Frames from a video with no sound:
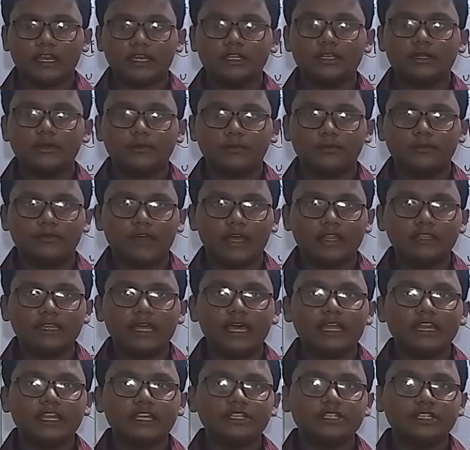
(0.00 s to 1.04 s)

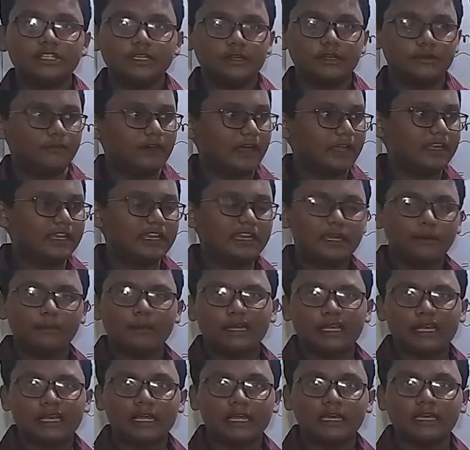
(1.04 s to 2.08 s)
in a
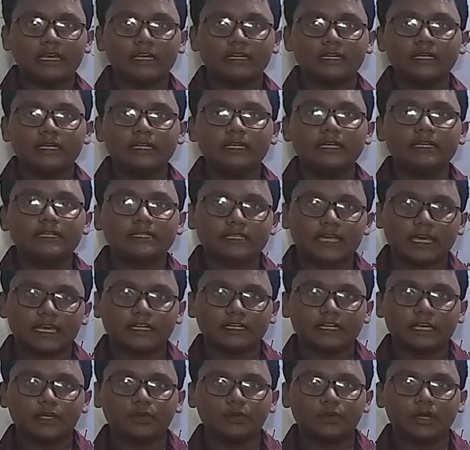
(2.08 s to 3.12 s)
metal conductor it is
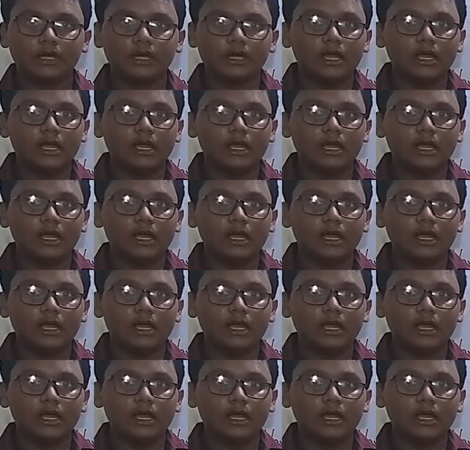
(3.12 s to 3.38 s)
connected to